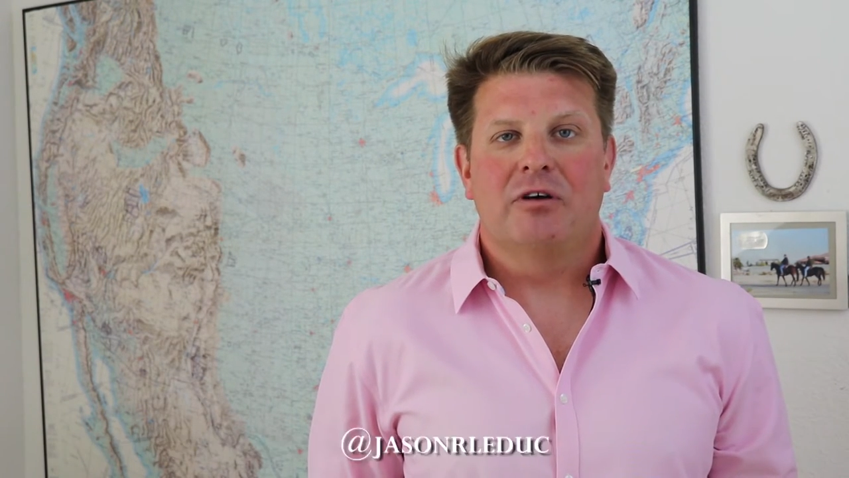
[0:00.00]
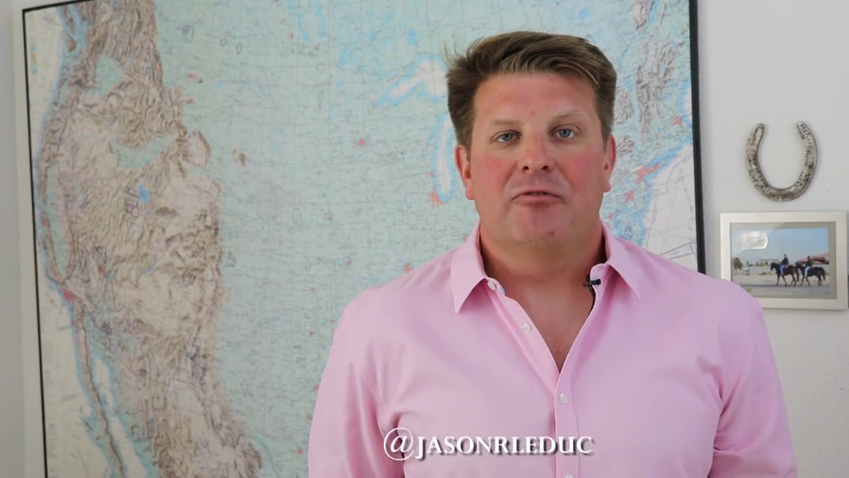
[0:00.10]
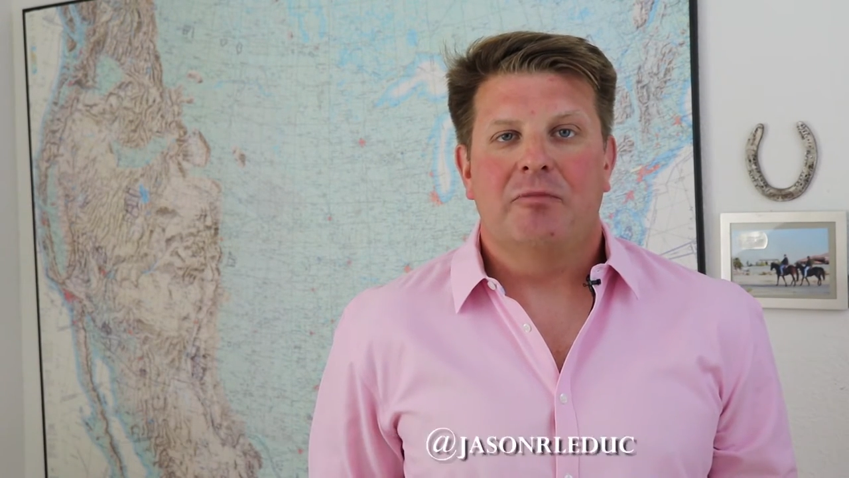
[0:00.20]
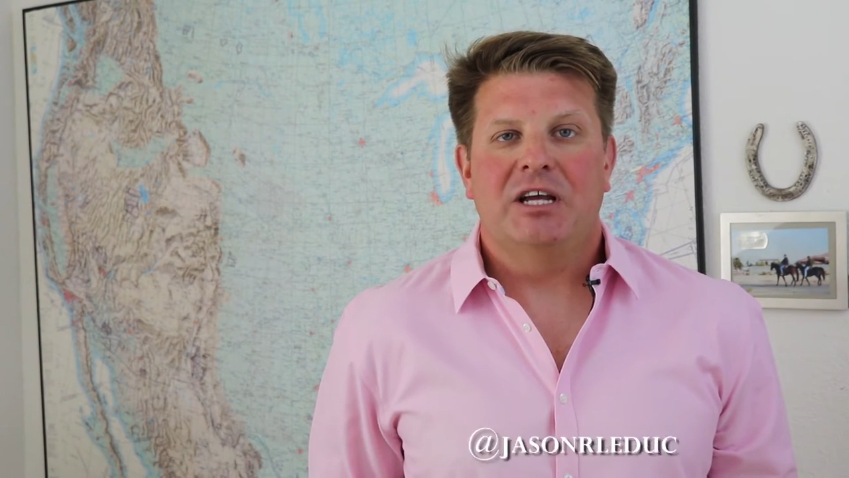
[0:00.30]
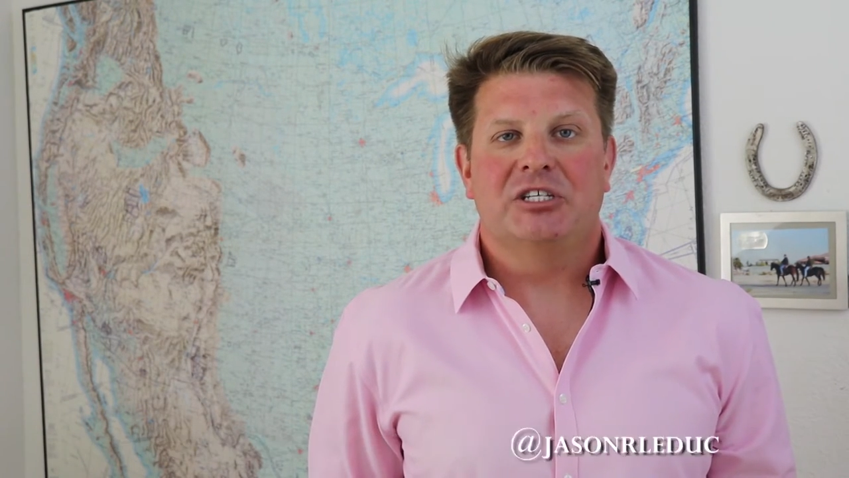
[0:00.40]

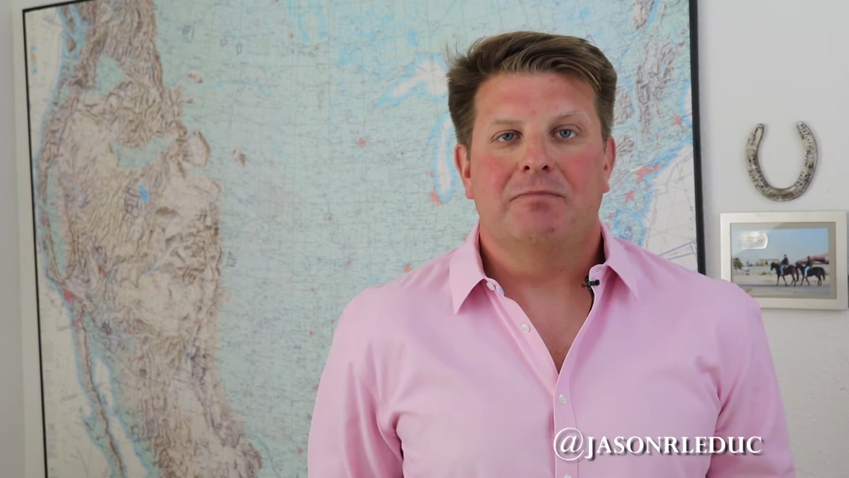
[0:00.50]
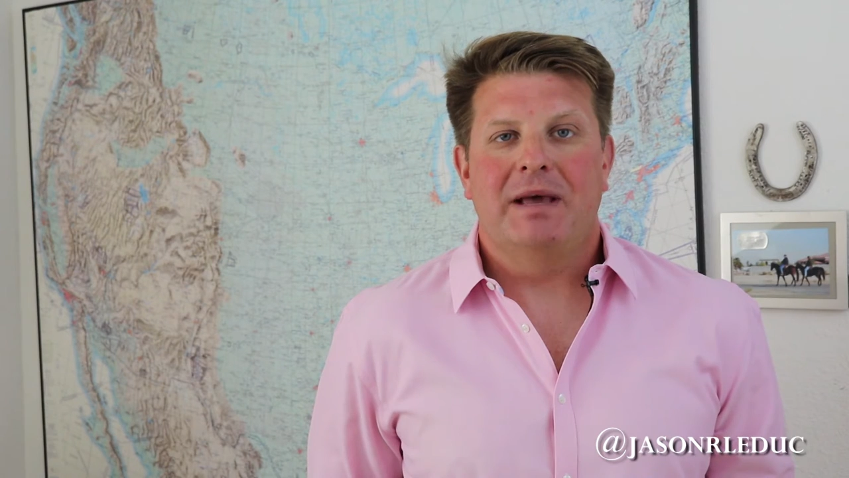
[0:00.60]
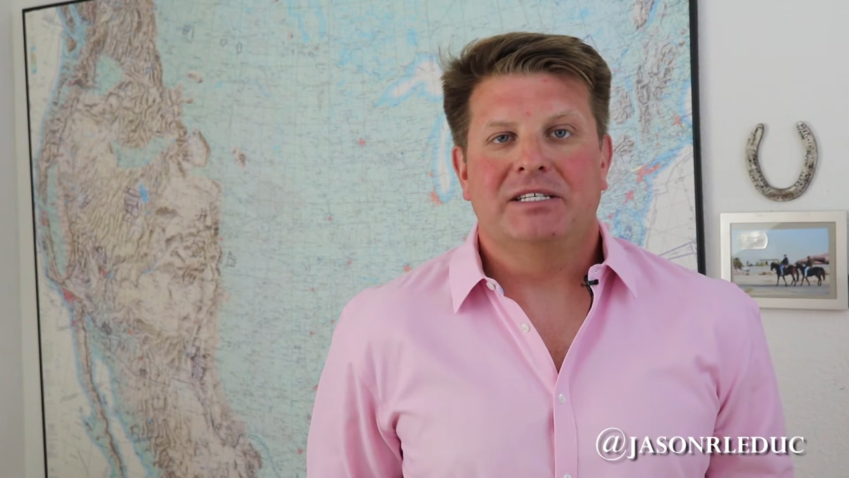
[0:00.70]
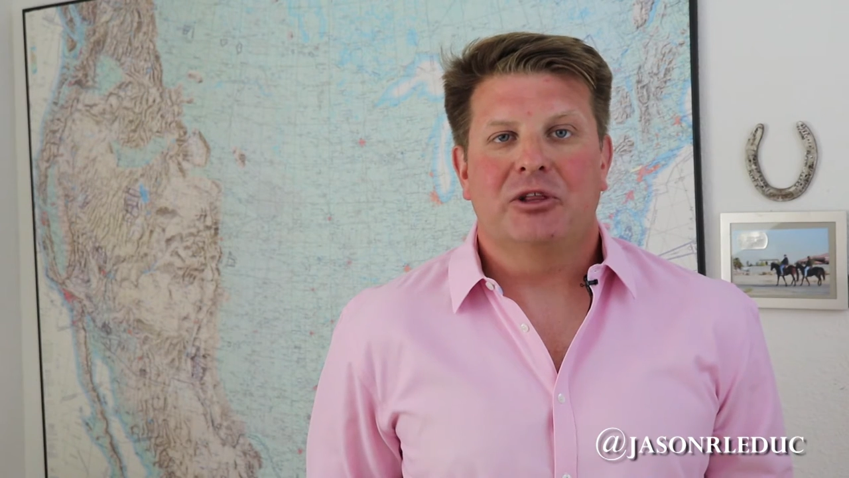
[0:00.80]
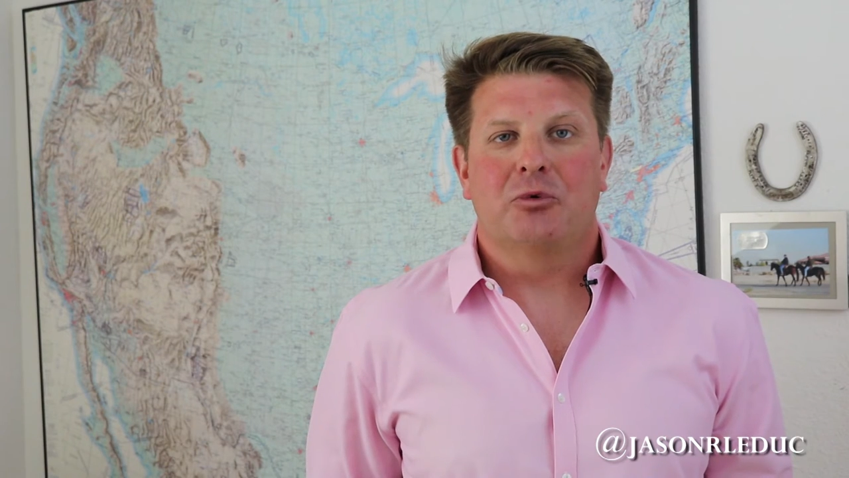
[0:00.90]
information
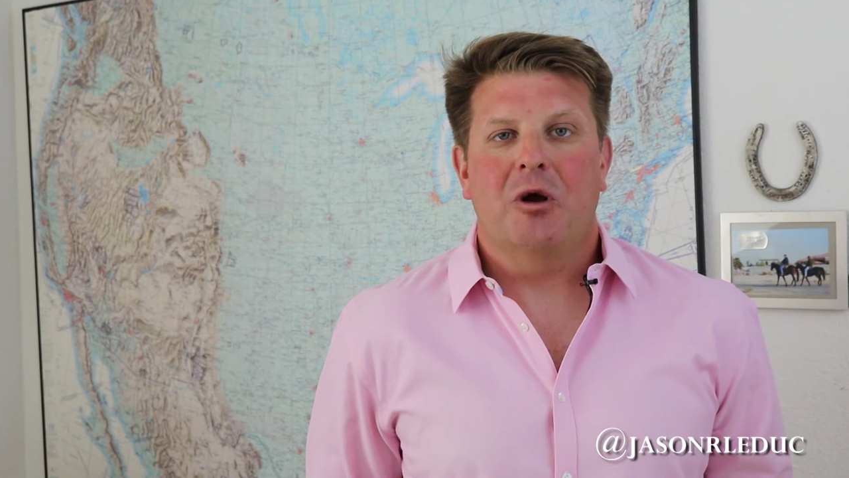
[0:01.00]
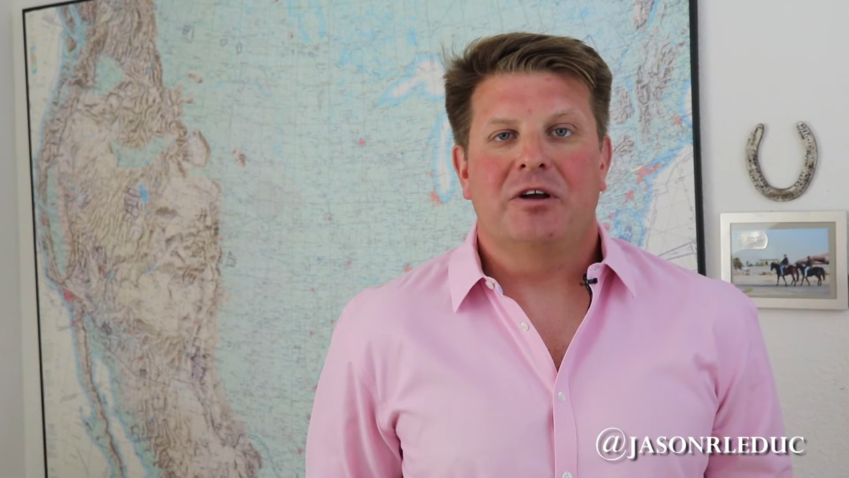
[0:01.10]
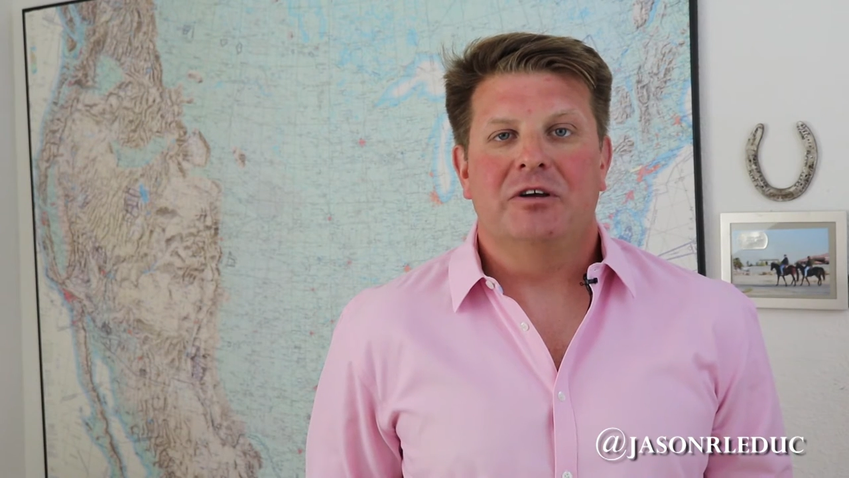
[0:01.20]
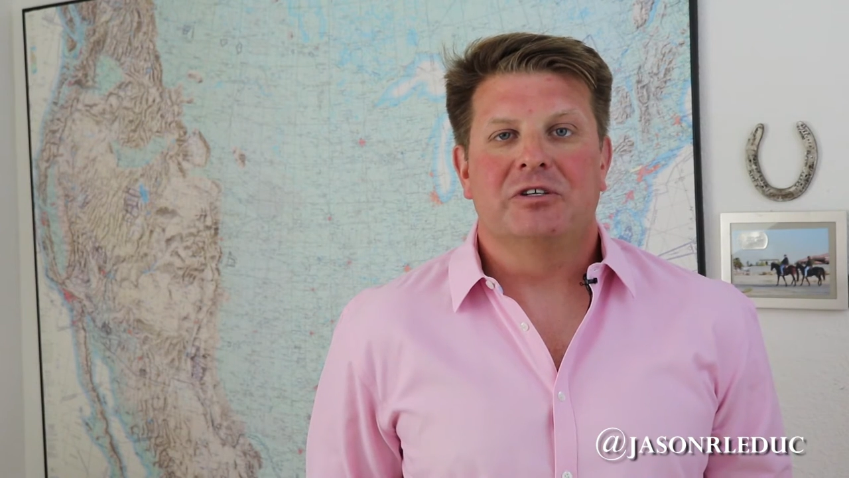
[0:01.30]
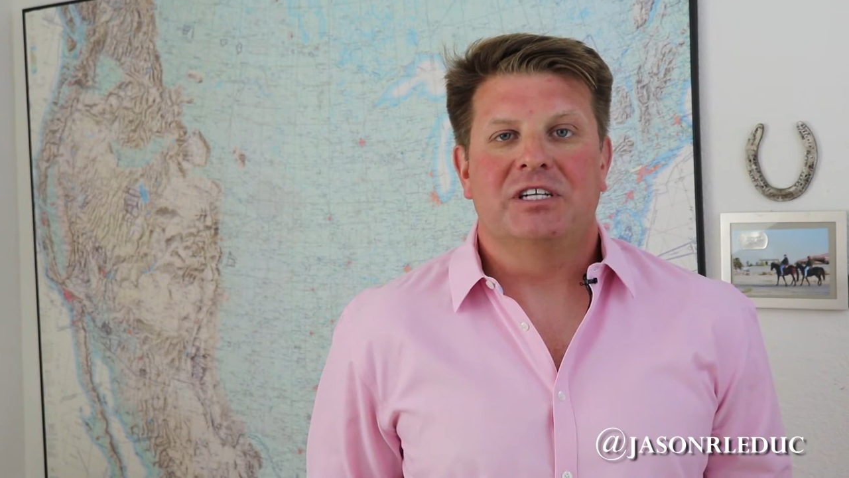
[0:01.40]
makes it through
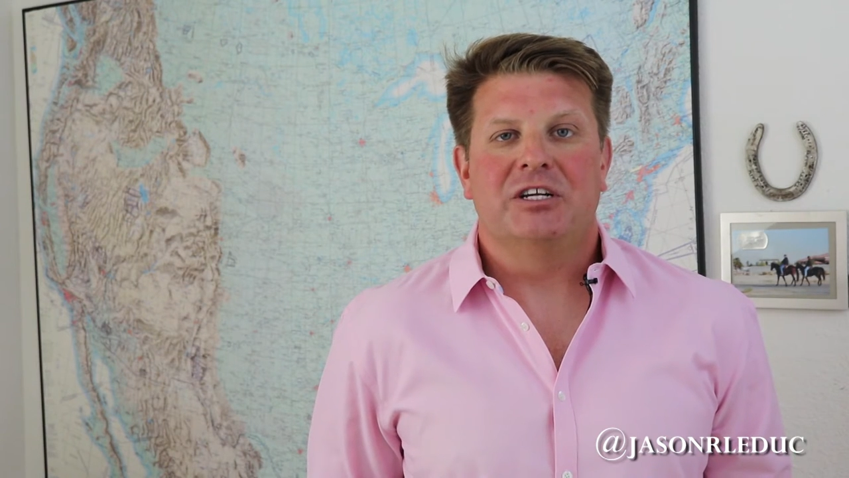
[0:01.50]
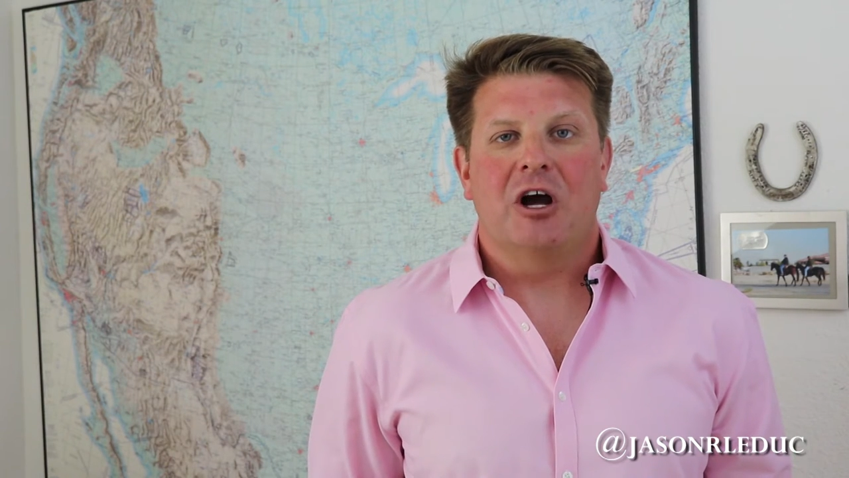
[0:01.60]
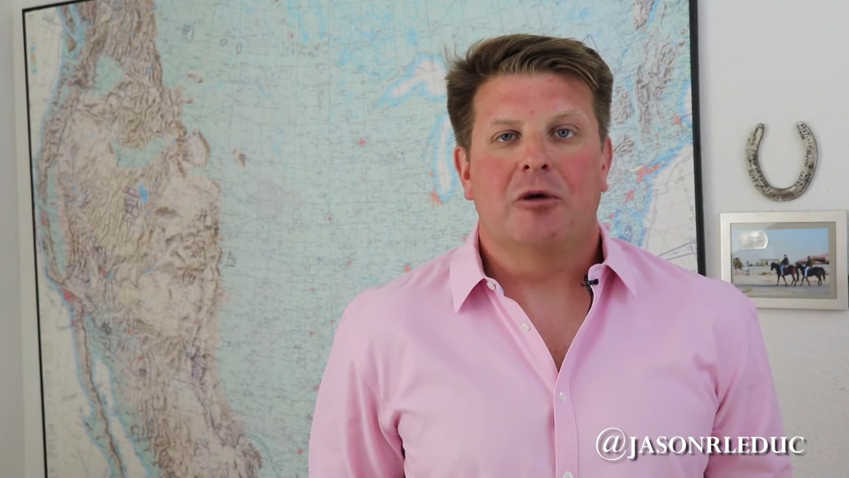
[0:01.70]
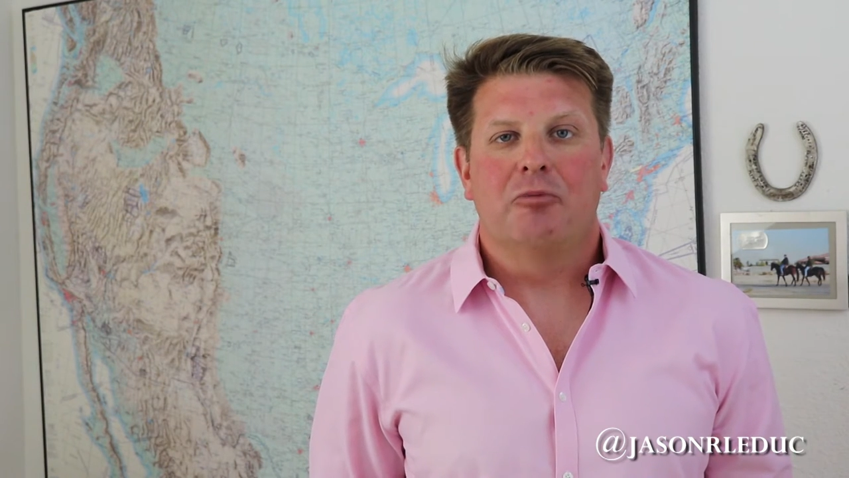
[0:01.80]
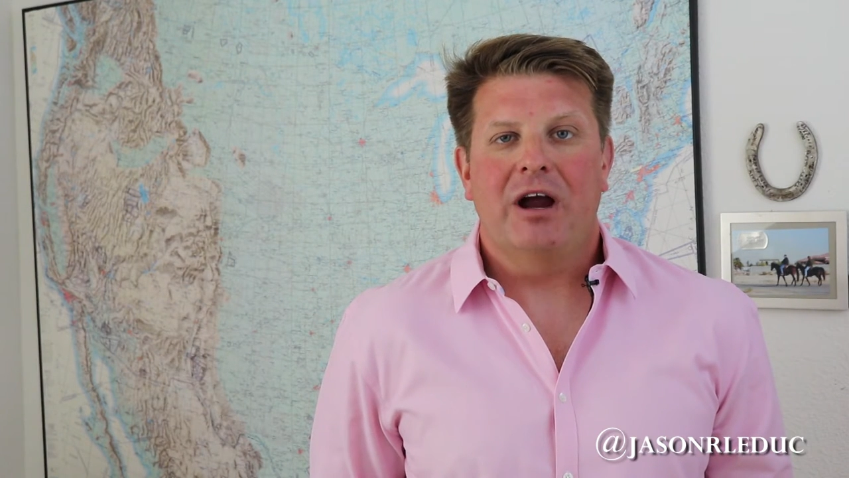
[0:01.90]
our ears and into
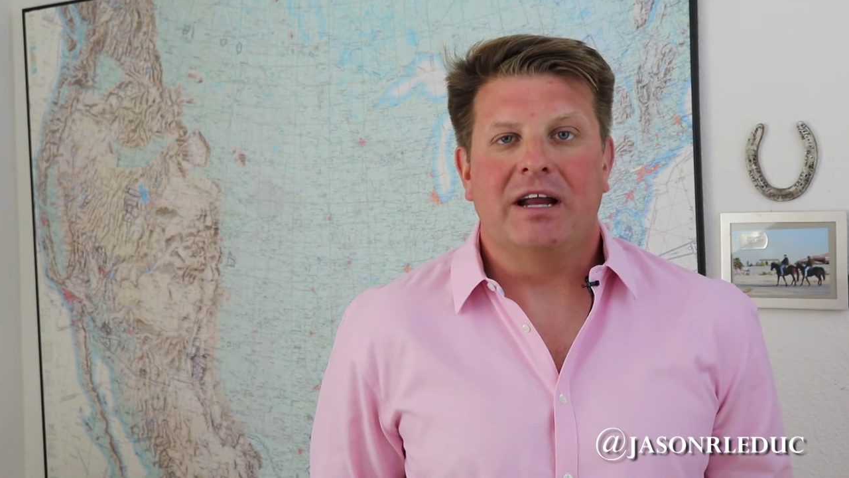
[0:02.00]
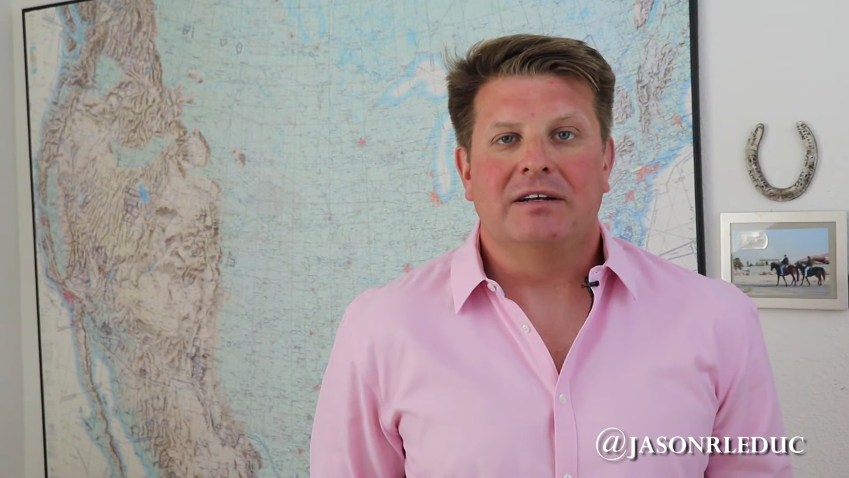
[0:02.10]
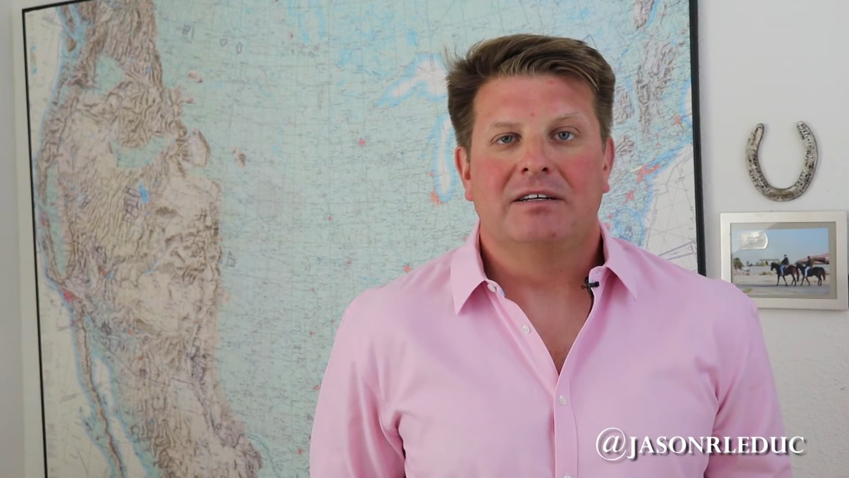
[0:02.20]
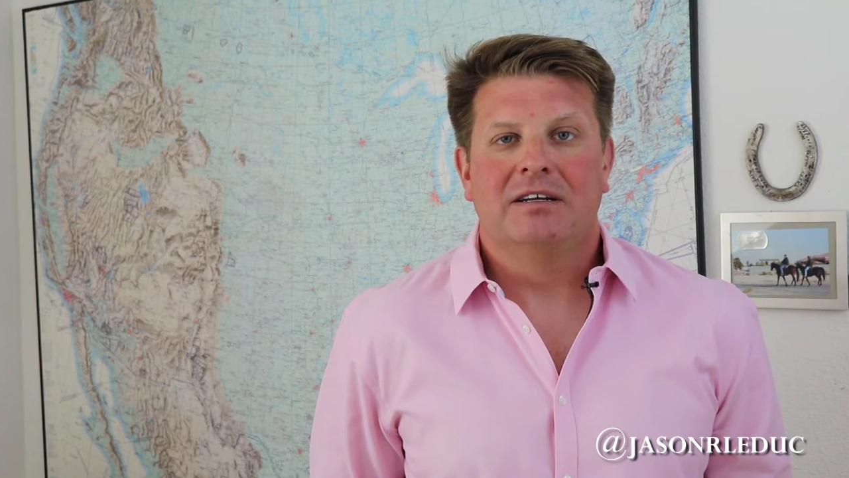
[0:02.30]
our brain.